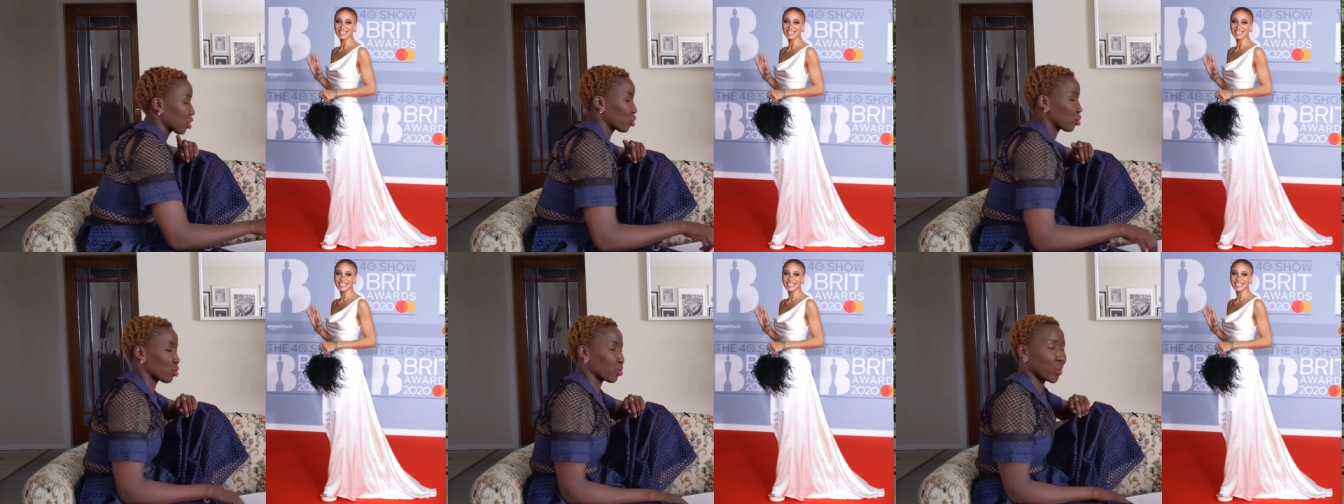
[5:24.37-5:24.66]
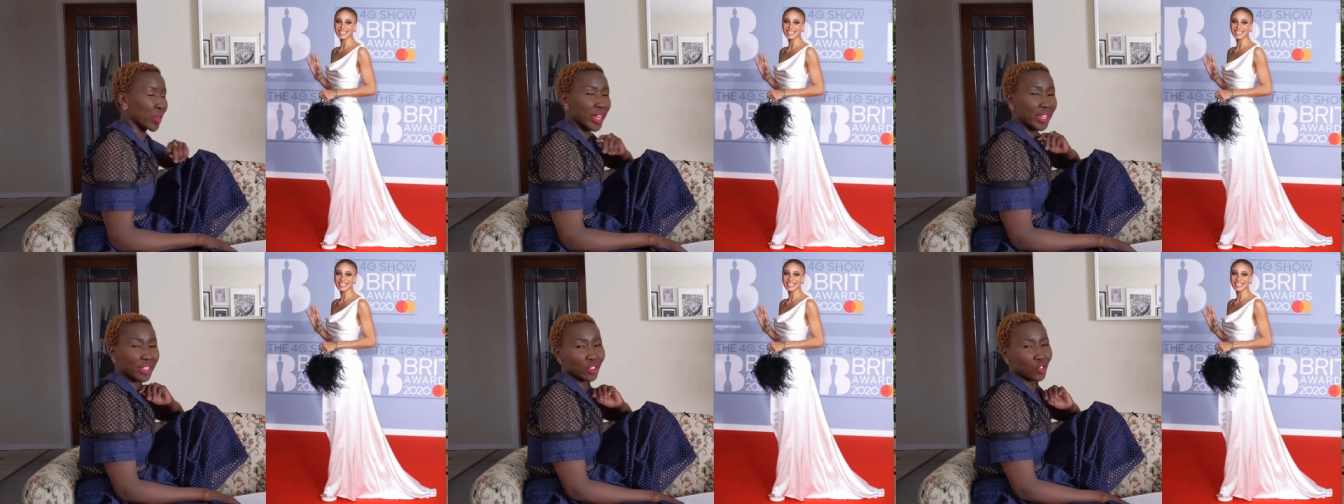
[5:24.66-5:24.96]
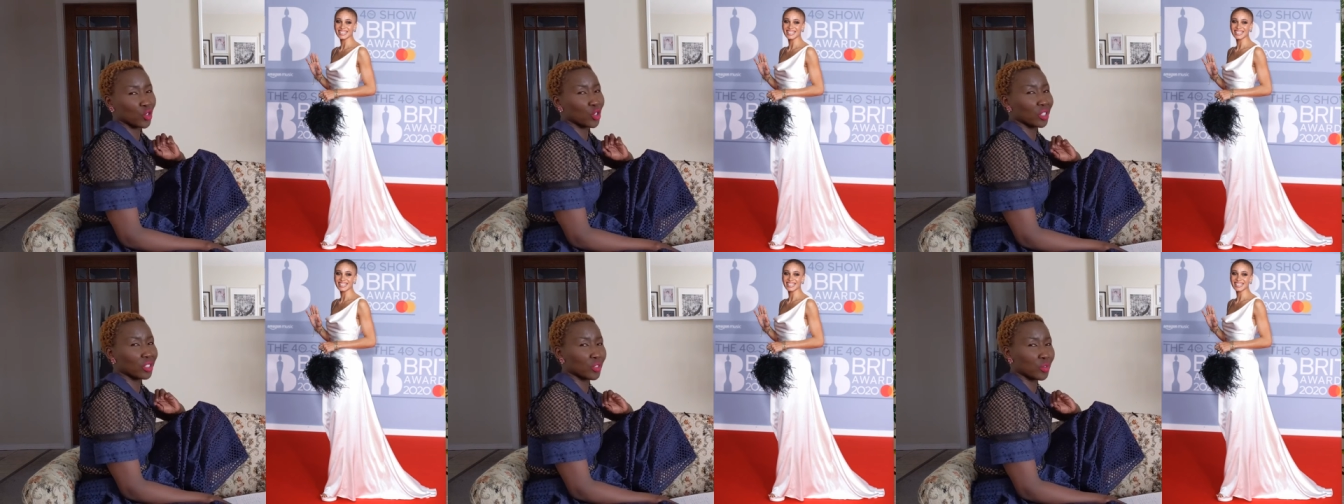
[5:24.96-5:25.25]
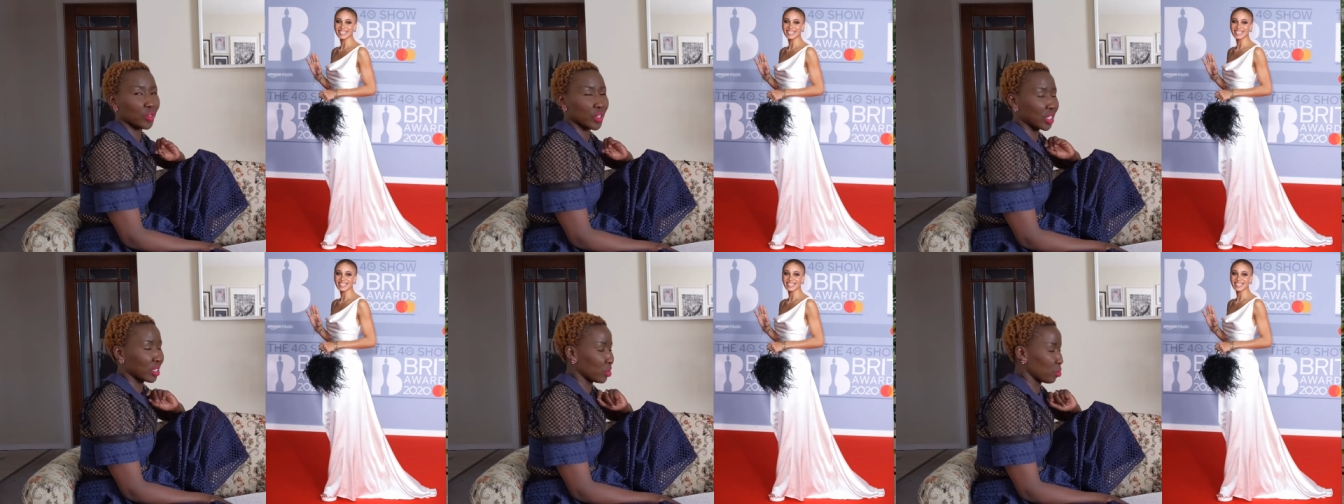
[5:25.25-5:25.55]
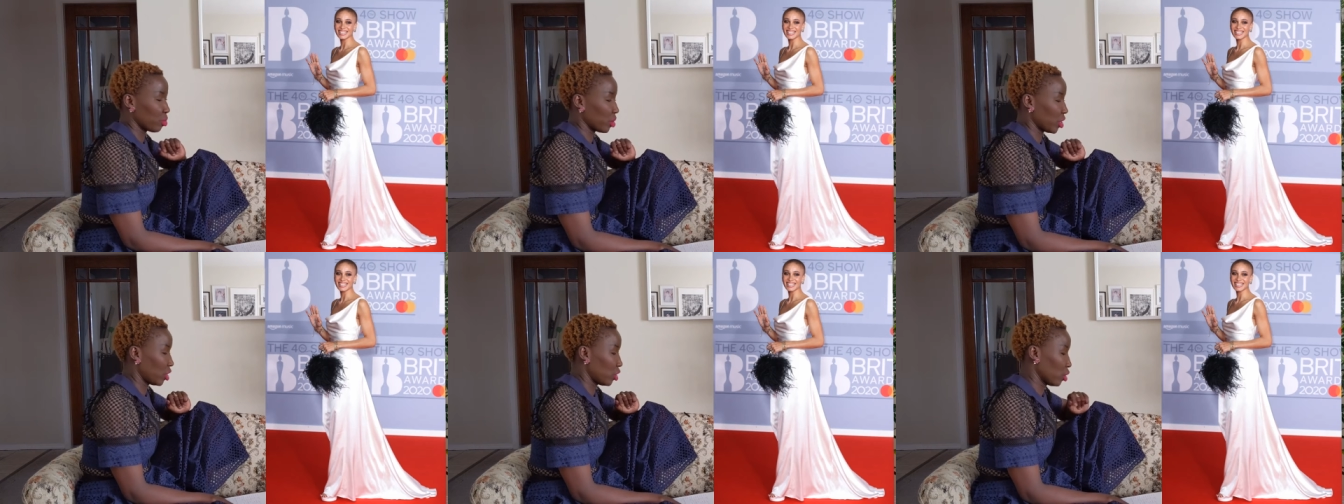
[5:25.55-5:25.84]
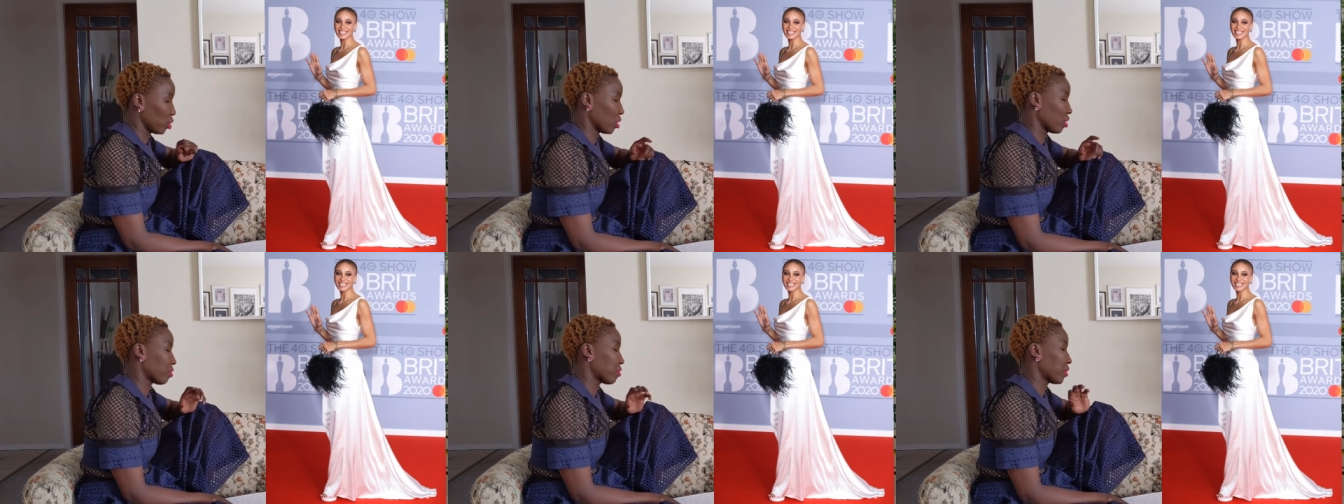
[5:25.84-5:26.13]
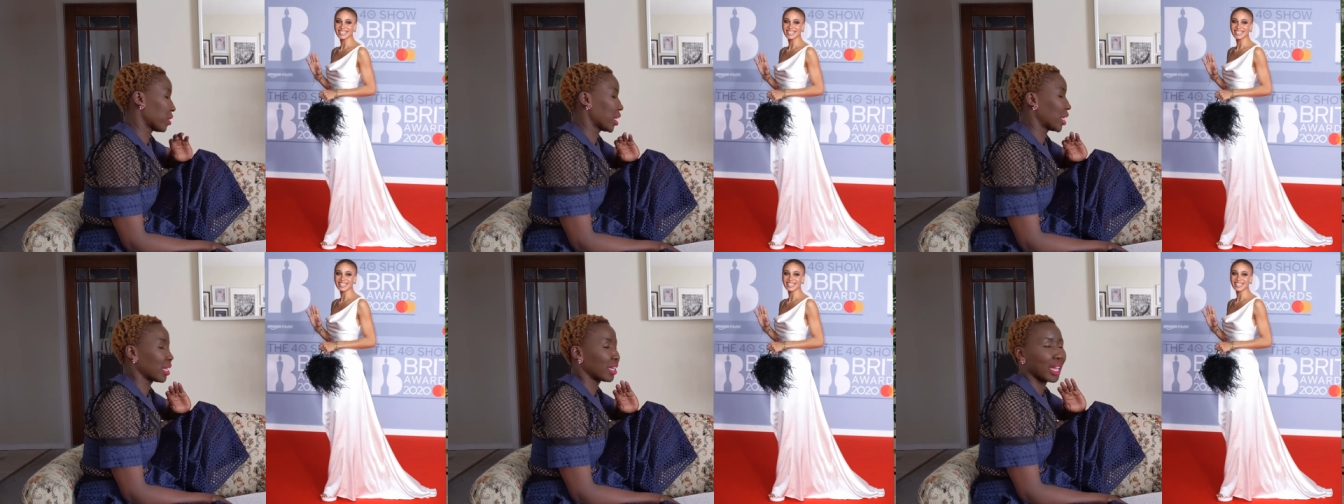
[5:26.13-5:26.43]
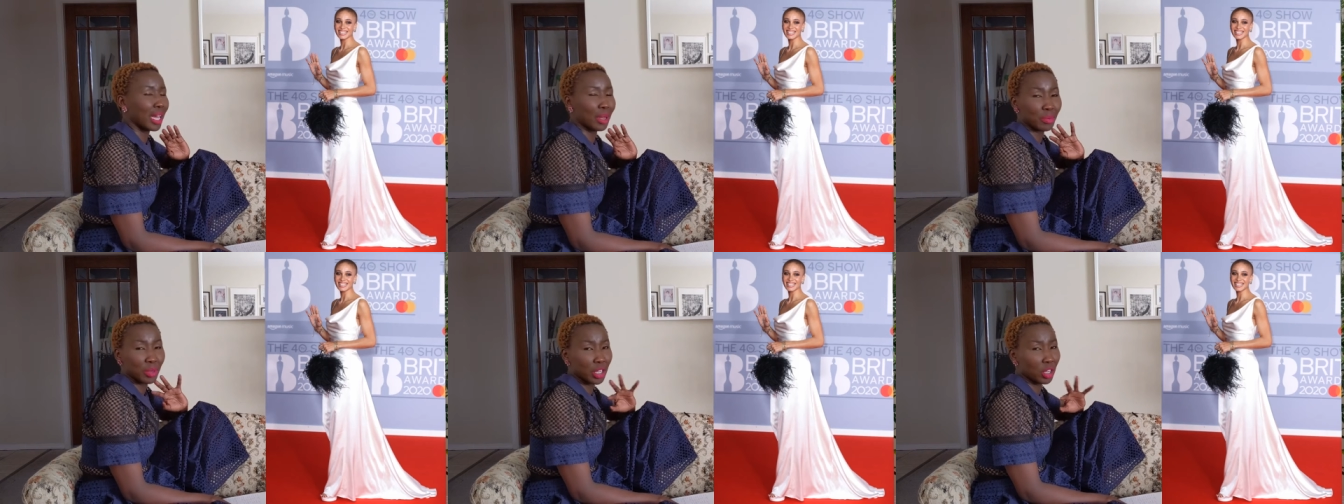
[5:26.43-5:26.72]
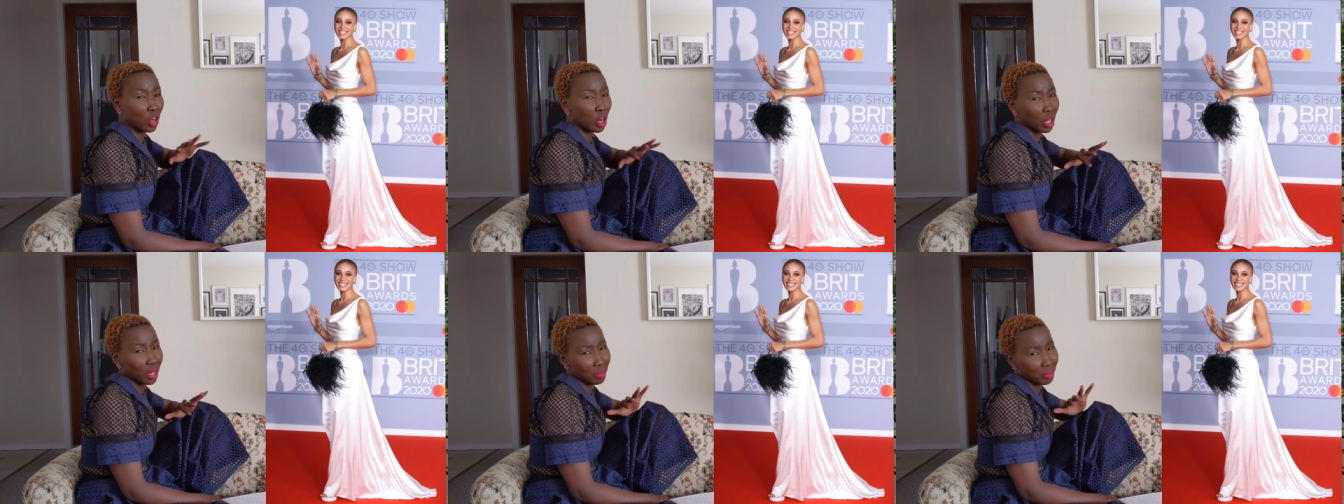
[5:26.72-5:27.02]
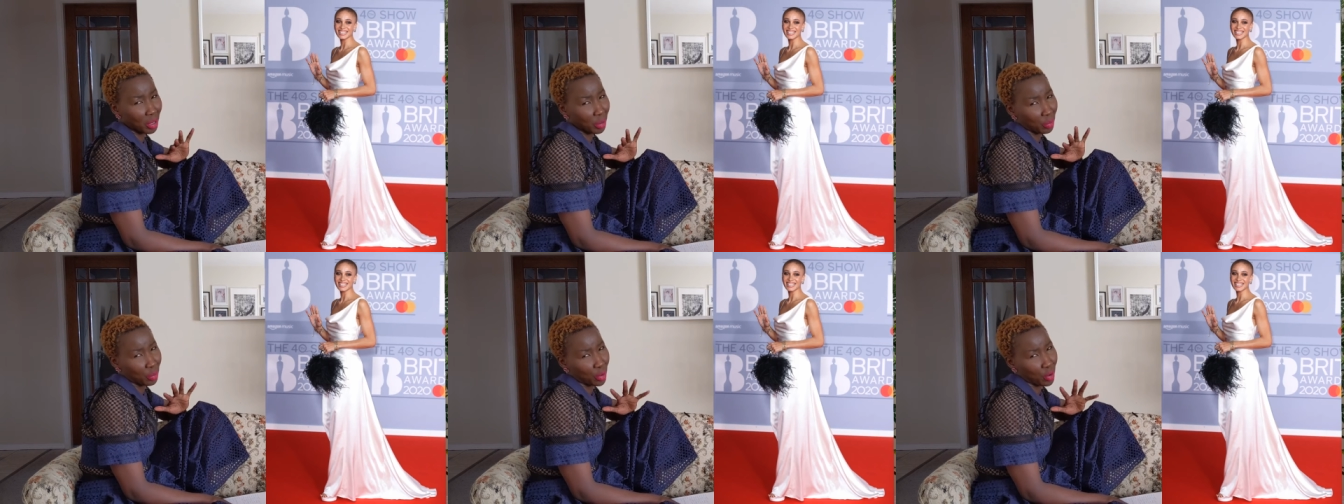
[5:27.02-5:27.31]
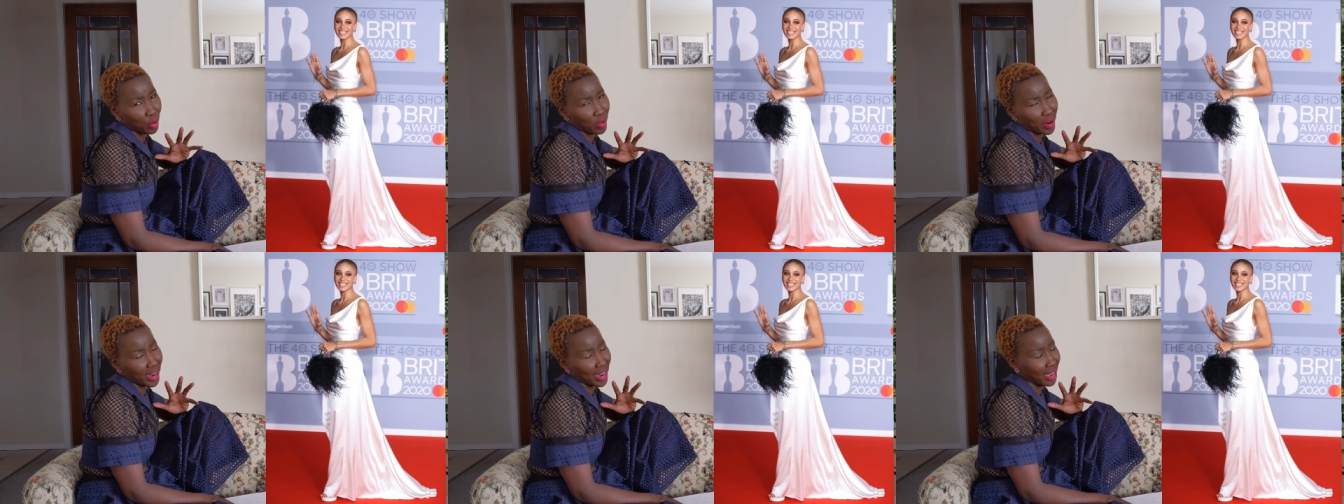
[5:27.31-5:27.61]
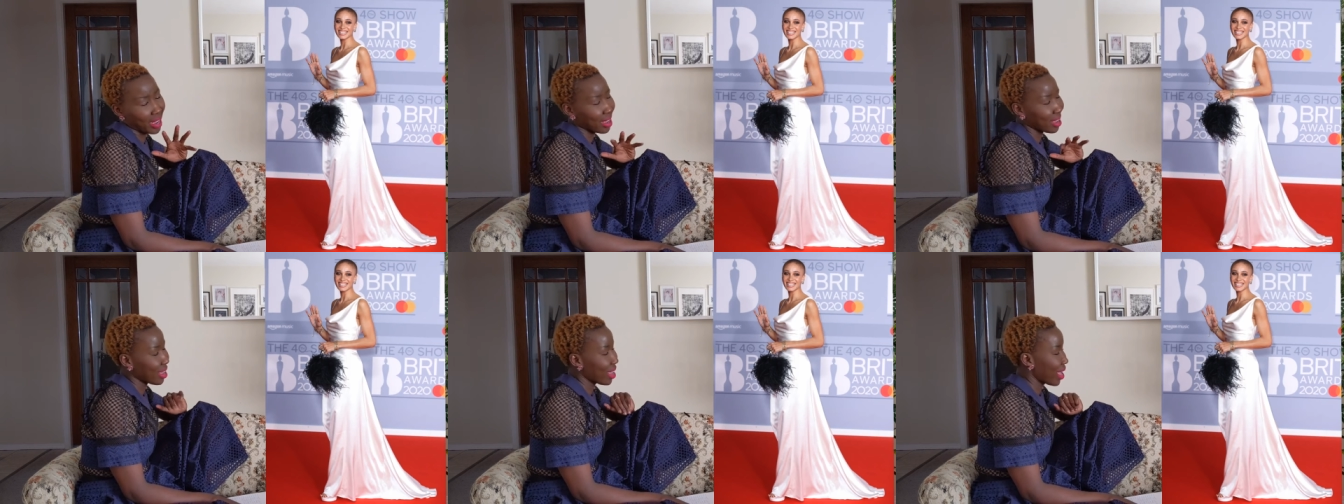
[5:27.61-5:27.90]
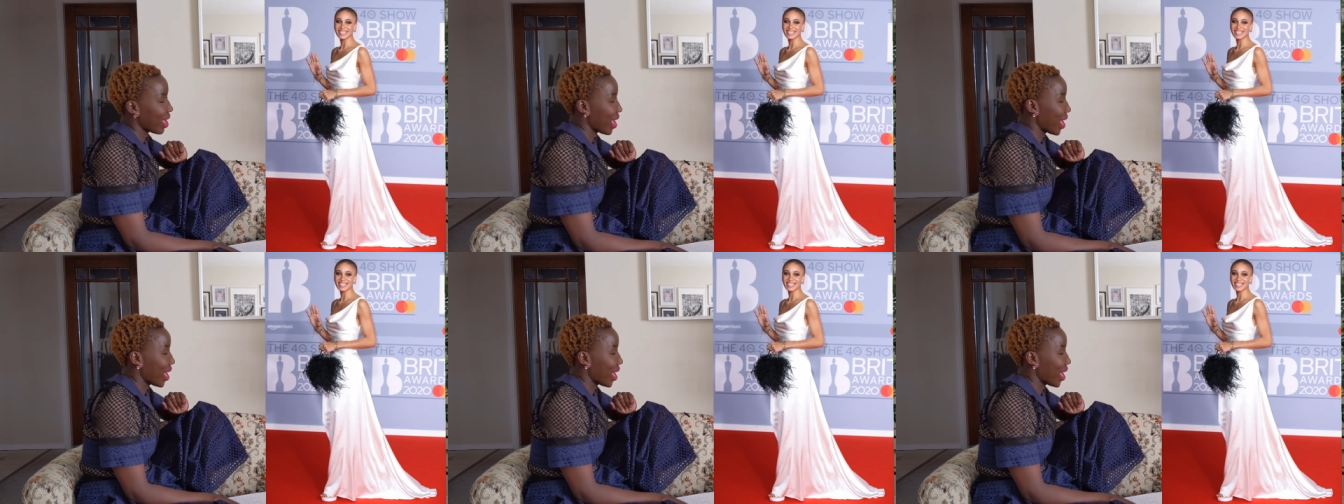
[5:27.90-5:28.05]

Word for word: the dress just fits beautifully. I mean, call me boring.